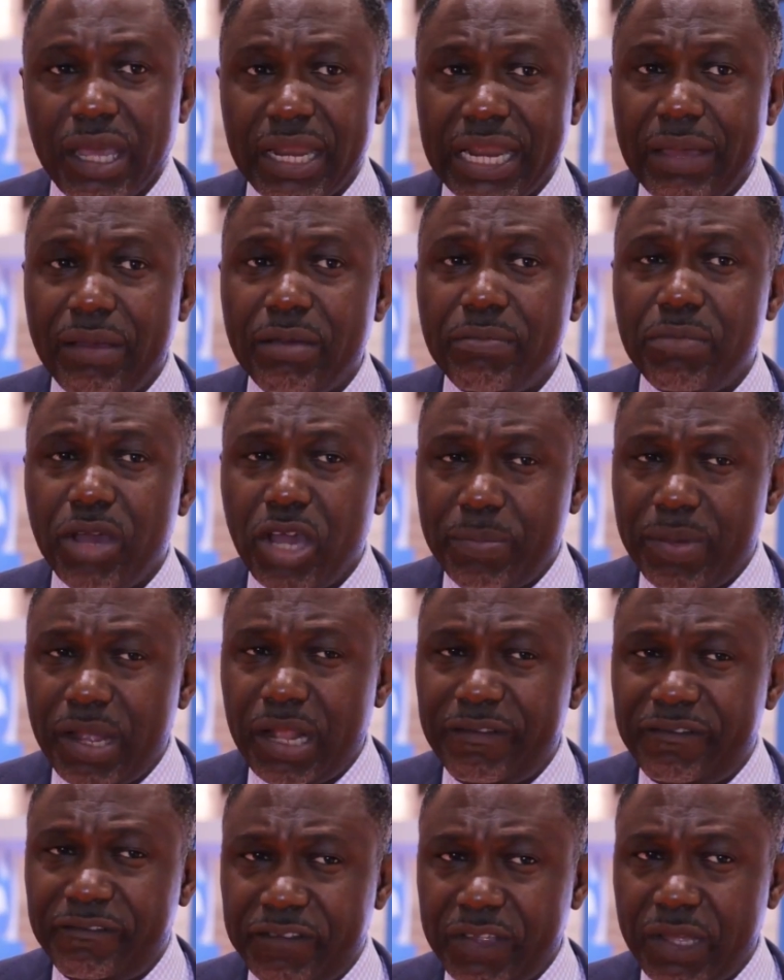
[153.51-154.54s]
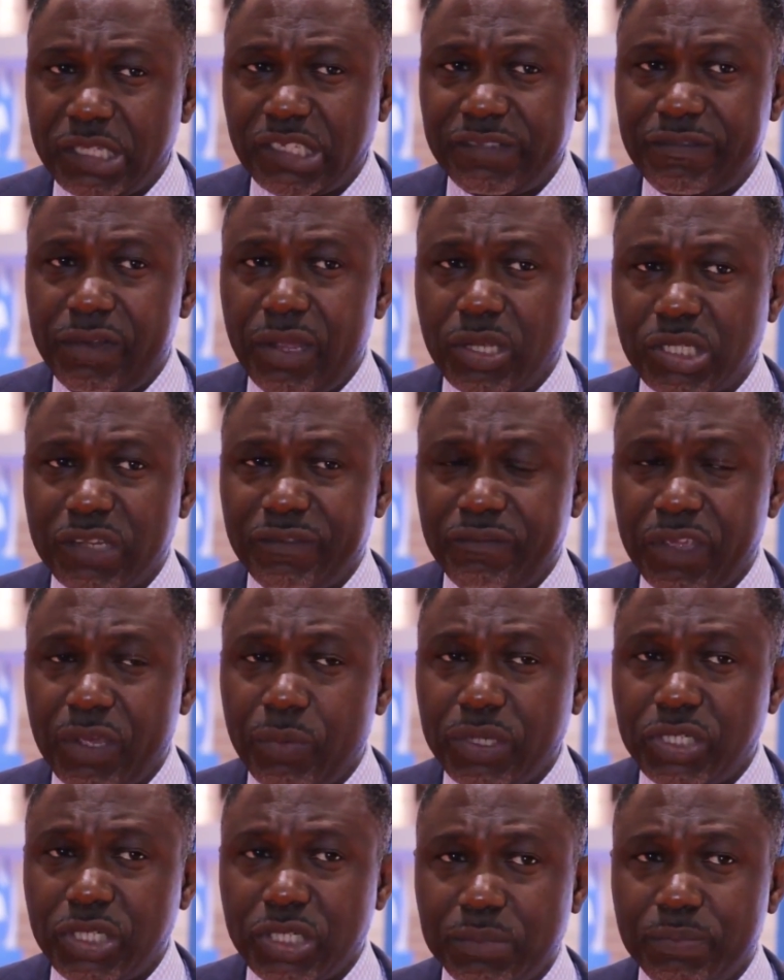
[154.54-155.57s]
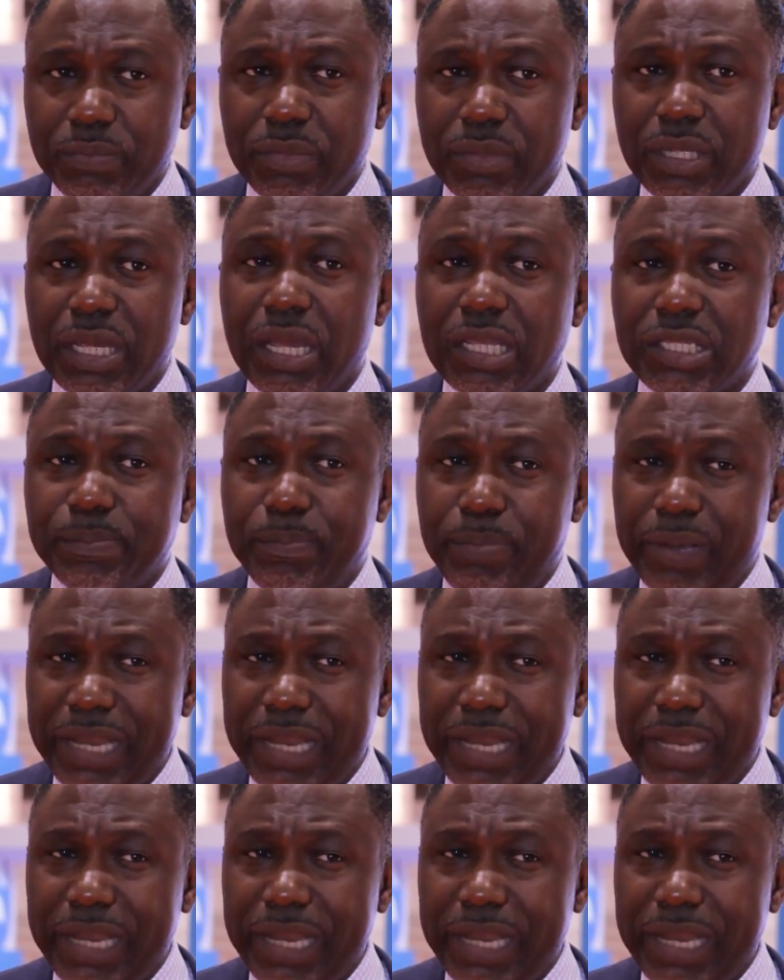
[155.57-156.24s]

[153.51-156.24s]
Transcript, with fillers: And our mobile first philosophy, which is a